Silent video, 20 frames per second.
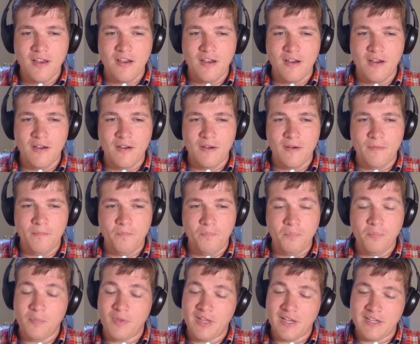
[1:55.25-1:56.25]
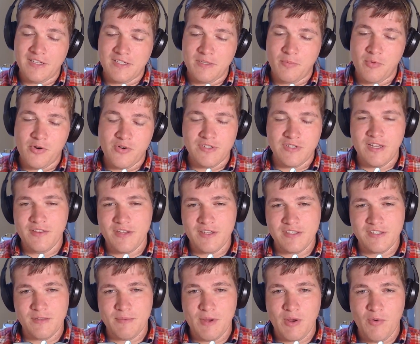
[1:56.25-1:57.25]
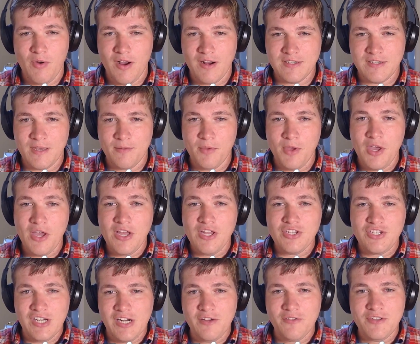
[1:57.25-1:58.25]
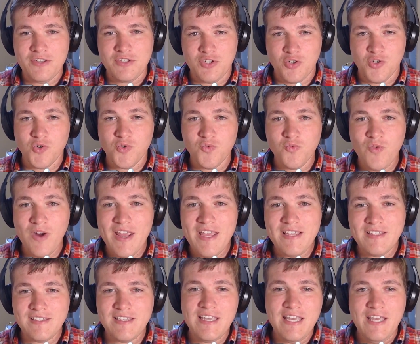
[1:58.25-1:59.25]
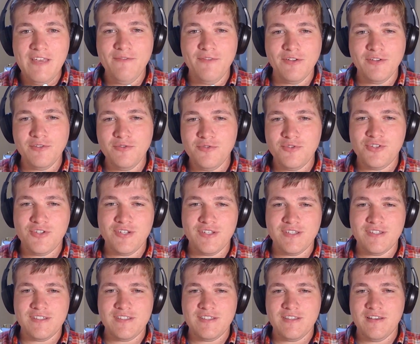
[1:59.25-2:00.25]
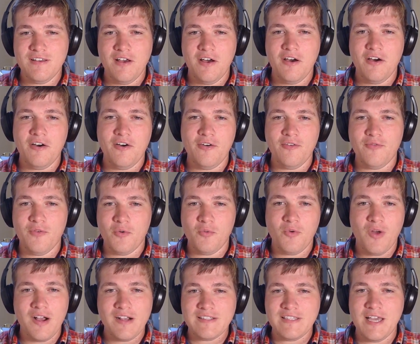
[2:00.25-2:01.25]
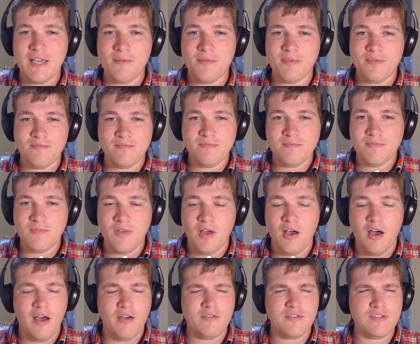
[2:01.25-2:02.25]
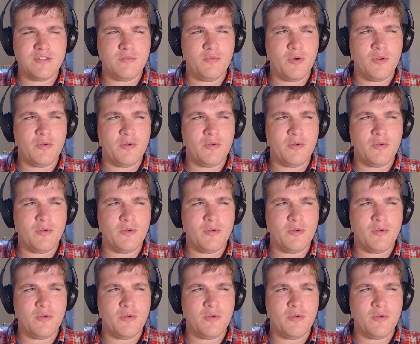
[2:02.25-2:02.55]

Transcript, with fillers: Like I said, personally, I think it's gonna be a rock type. Check out these crazy evolutions of rock type. Obviously, what